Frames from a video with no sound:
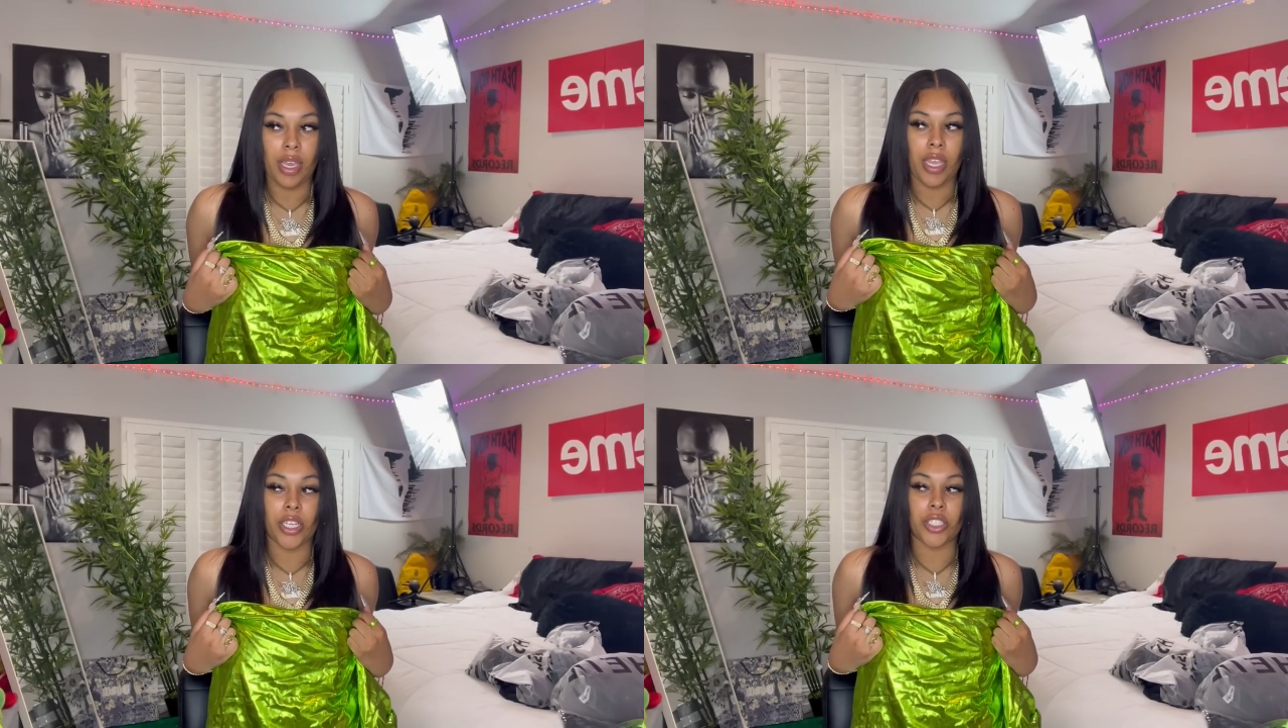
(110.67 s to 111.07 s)

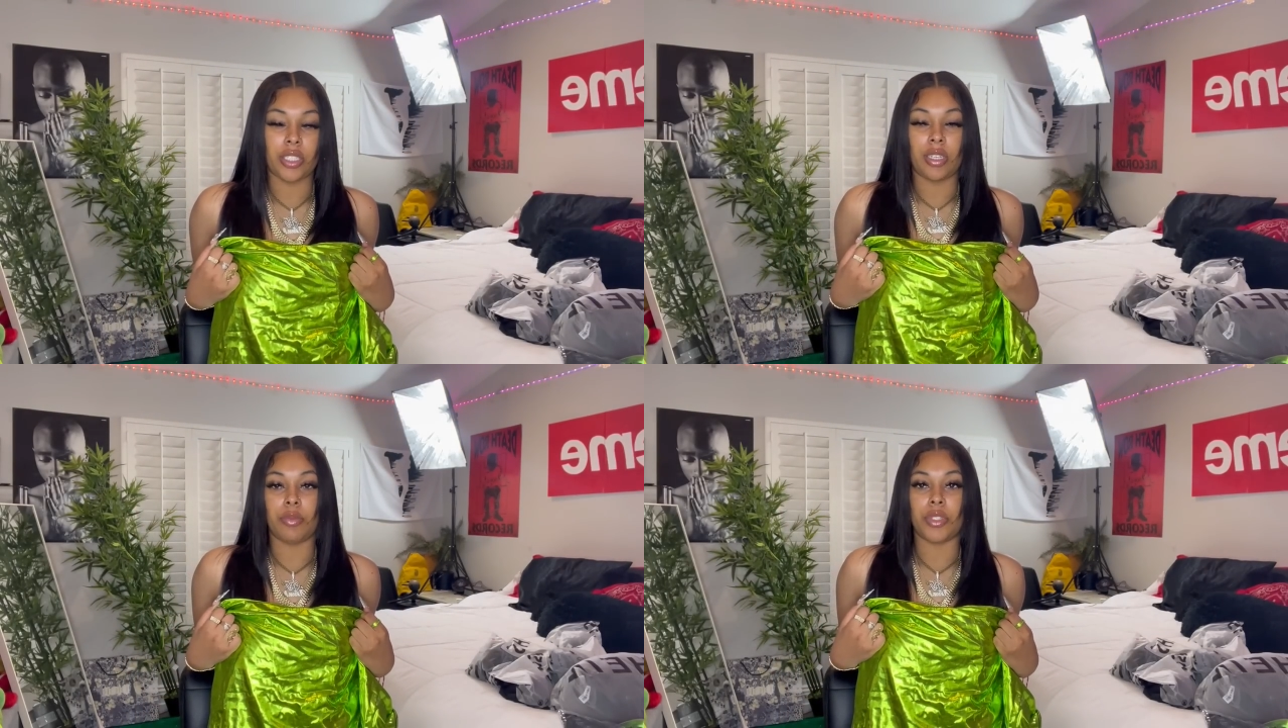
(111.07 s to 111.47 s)
And she
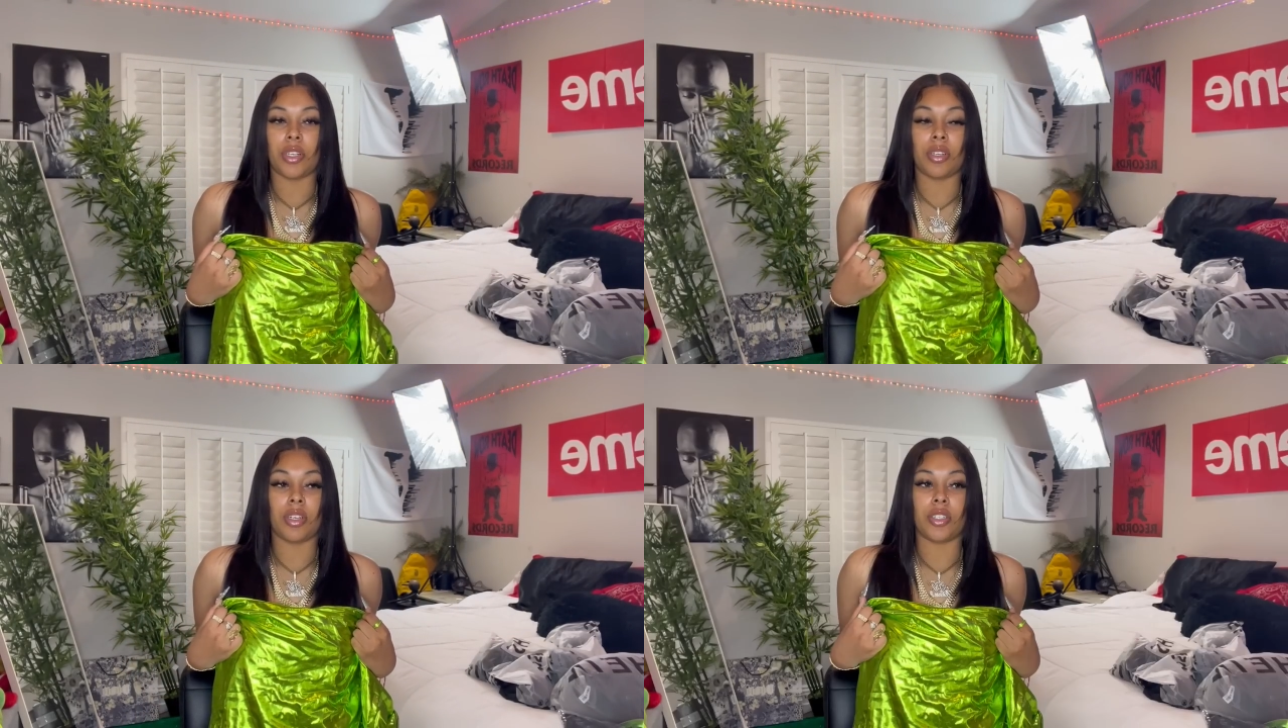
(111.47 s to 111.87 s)
did a
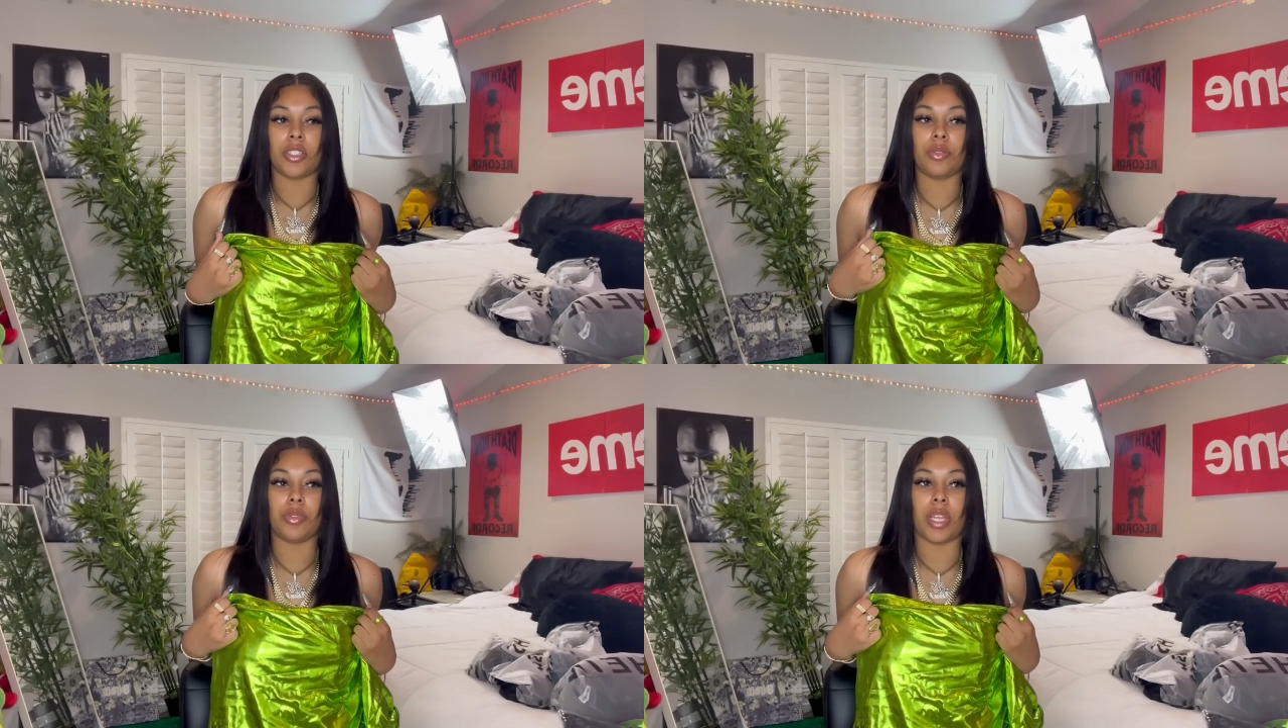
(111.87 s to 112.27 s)
maternity.
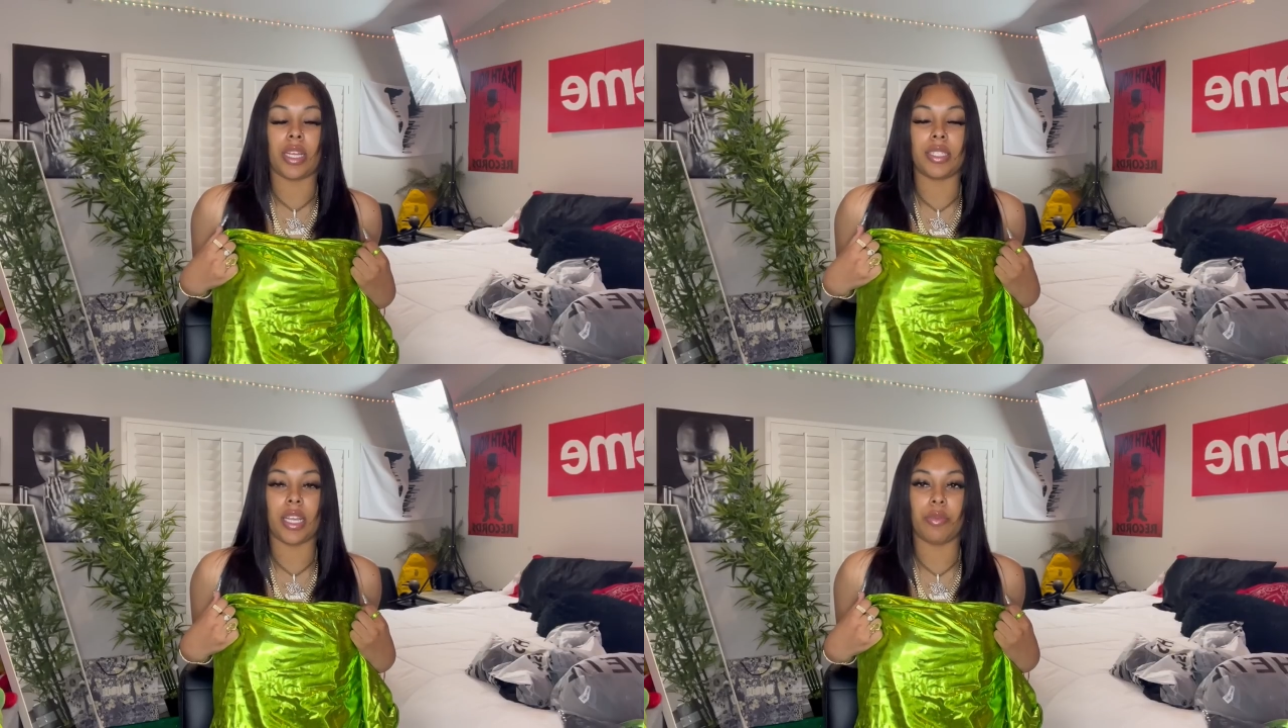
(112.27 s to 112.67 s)
She was
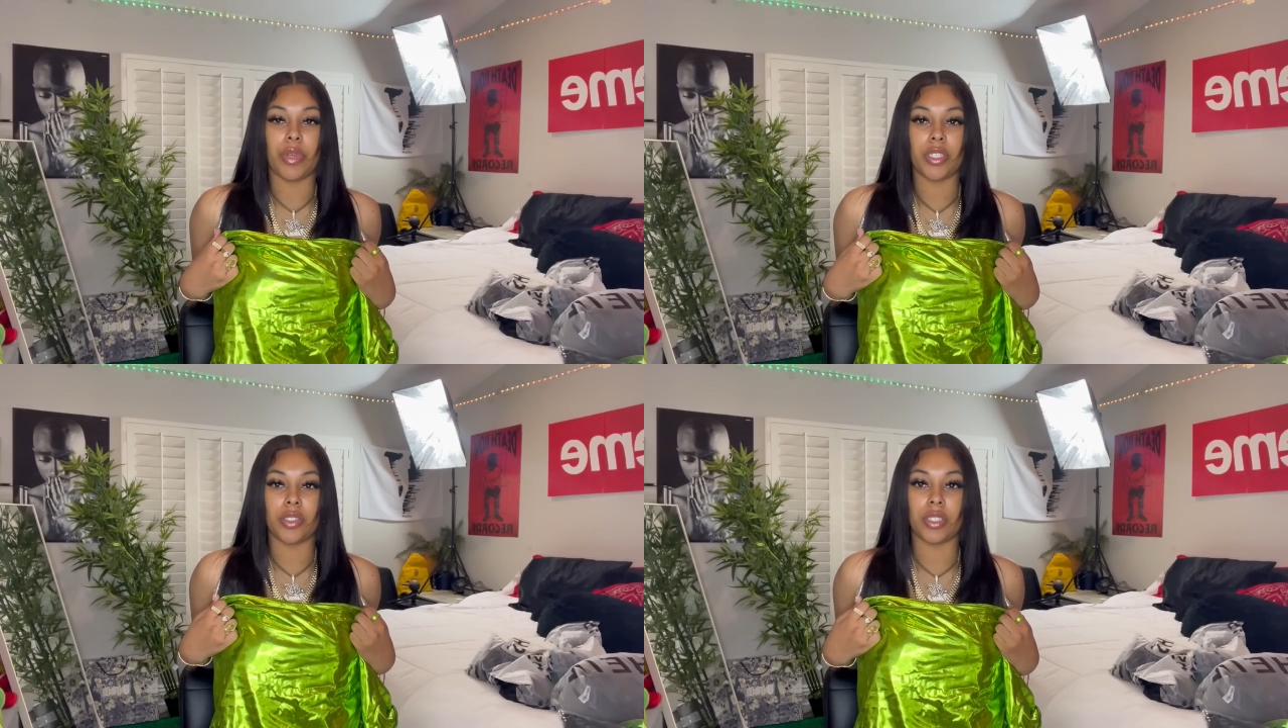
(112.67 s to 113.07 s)
like taking pictures,